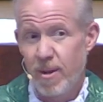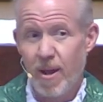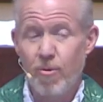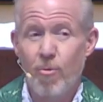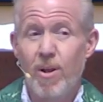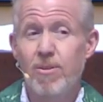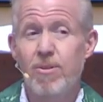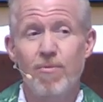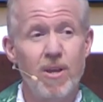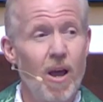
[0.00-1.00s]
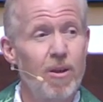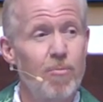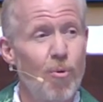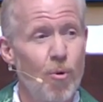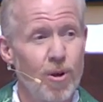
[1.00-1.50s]
and relatively
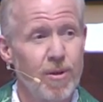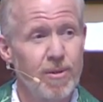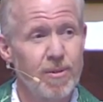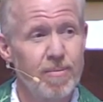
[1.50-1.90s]
unimportant.